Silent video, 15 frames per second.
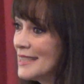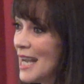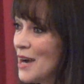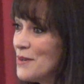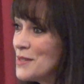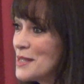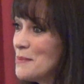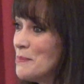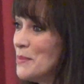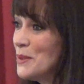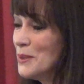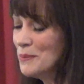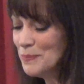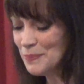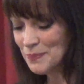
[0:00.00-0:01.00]
How
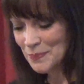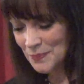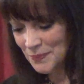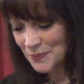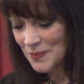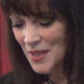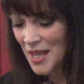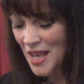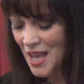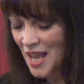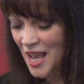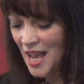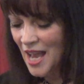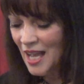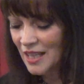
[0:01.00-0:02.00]
simple.
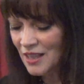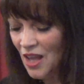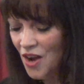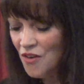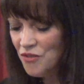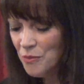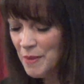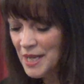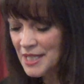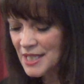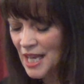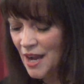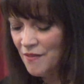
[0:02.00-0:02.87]
Love makes